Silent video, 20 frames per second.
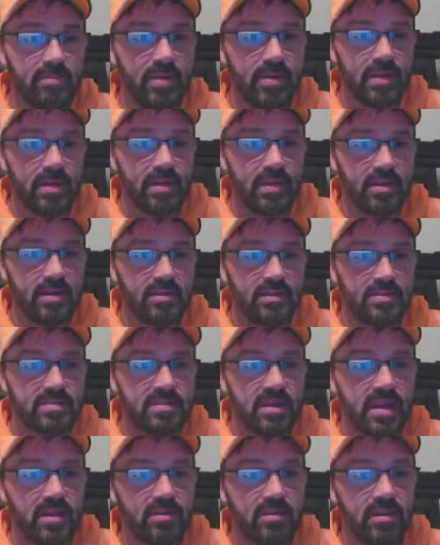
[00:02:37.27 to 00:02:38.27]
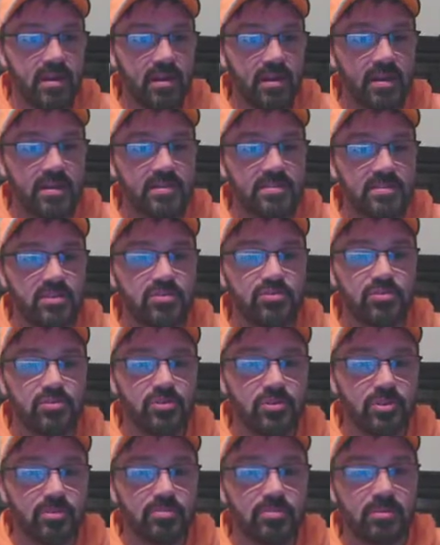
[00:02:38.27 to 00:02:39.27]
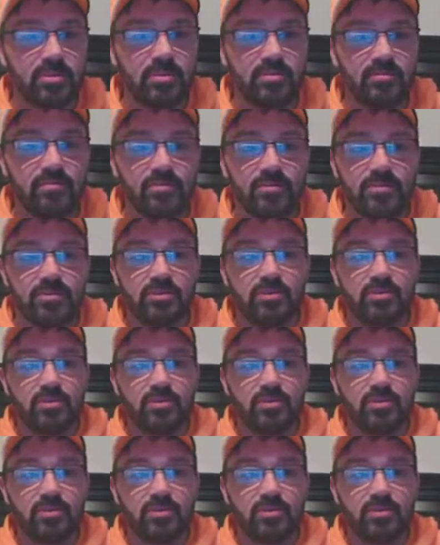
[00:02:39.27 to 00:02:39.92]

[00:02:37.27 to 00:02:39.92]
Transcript: my scout uh, in Central Europe looking for